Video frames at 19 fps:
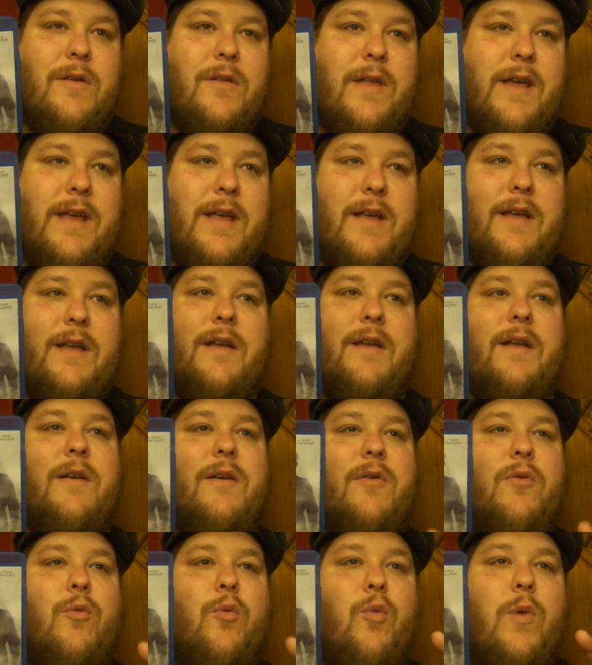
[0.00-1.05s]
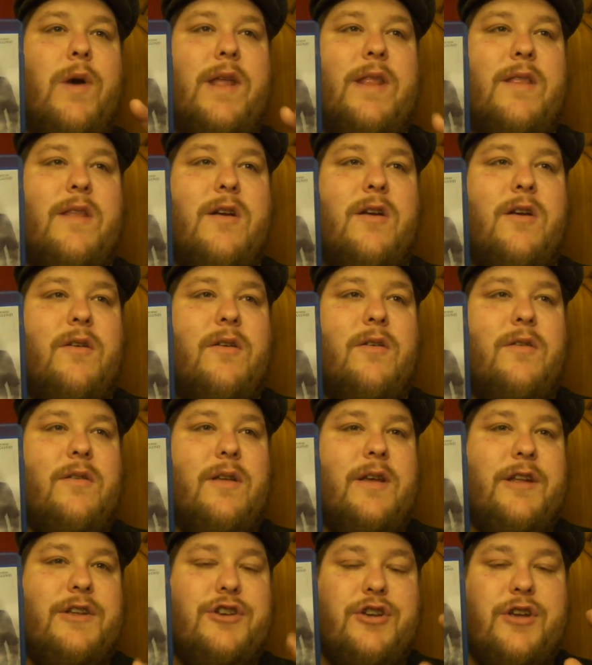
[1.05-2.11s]
like, when they're,
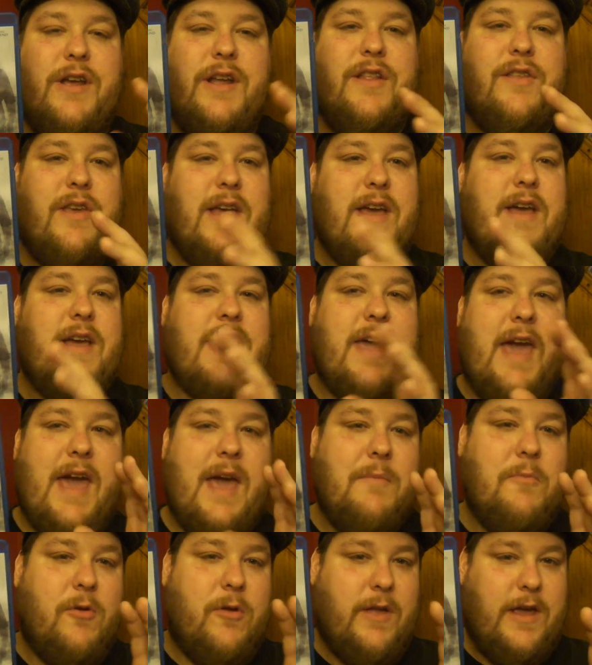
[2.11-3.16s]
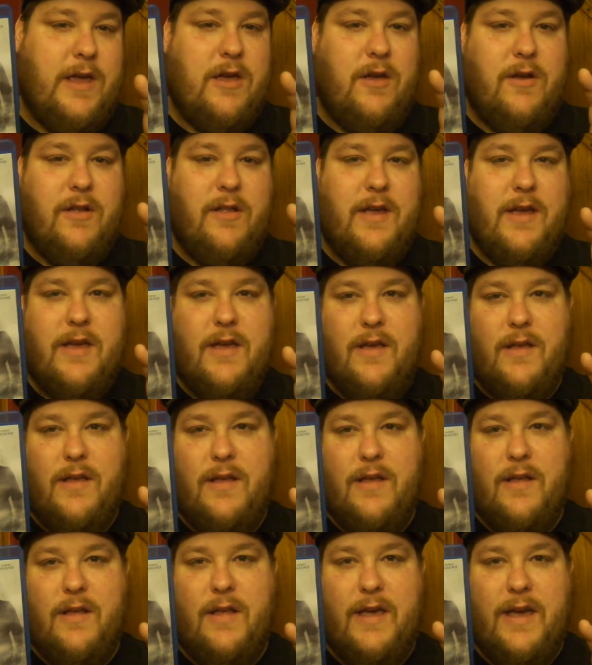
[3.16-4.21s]
it's it's like a camera, like you're like
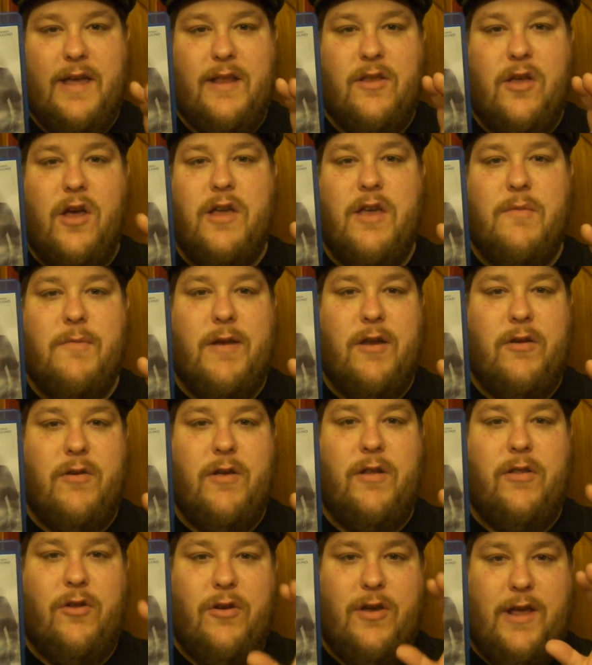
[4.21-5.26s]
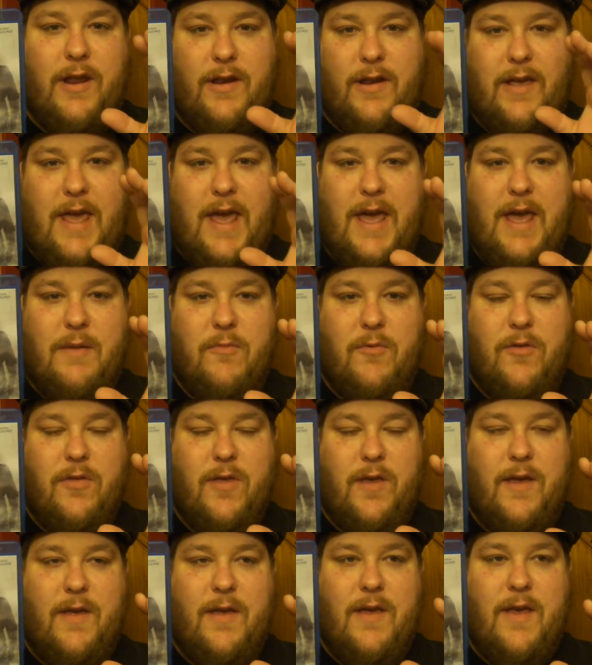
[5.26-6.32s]
like a documentary looking camera
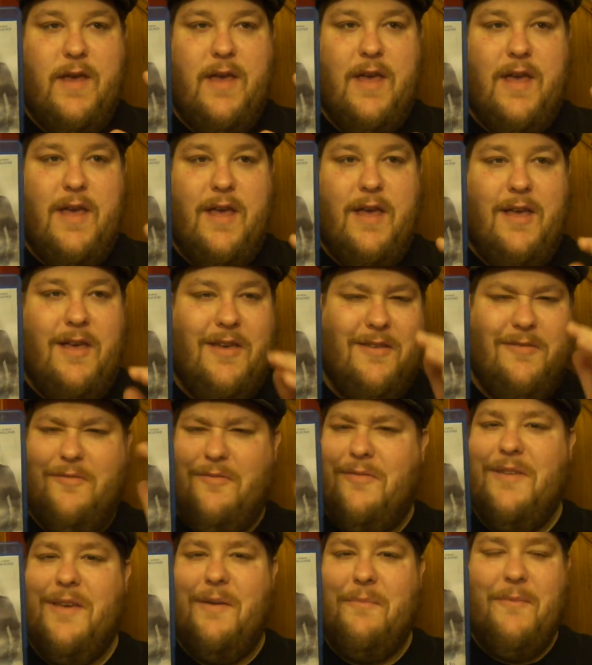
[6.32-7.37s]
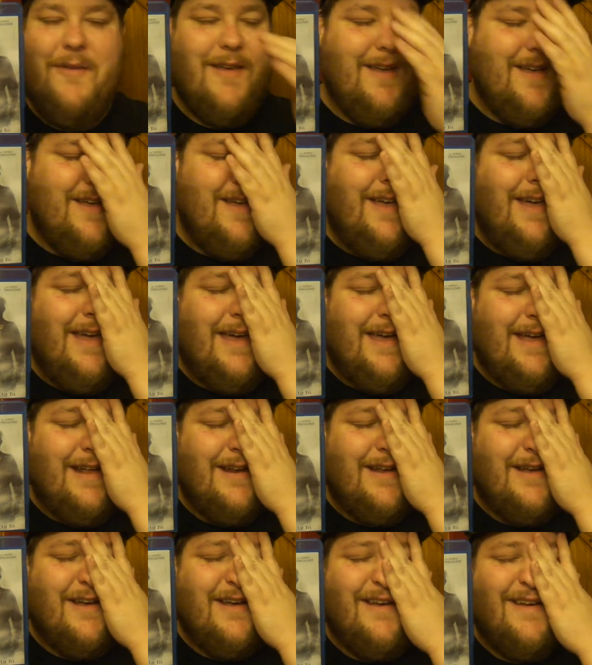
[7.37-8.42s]
thing. Yep. And
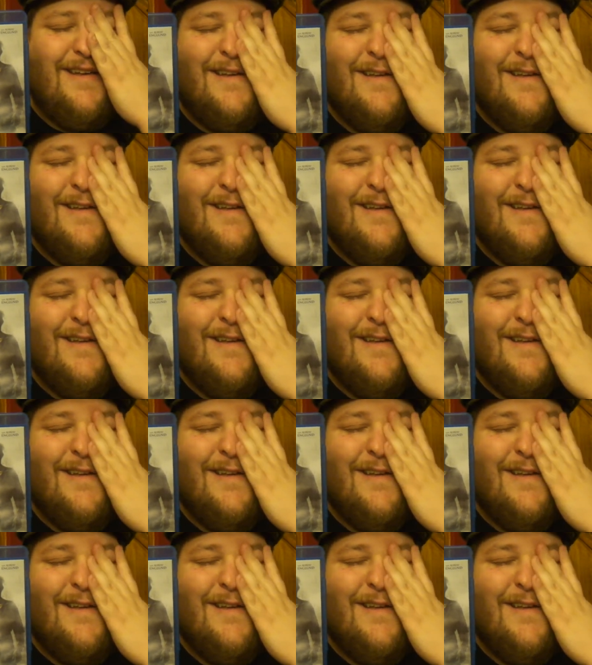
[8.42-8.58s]
uh,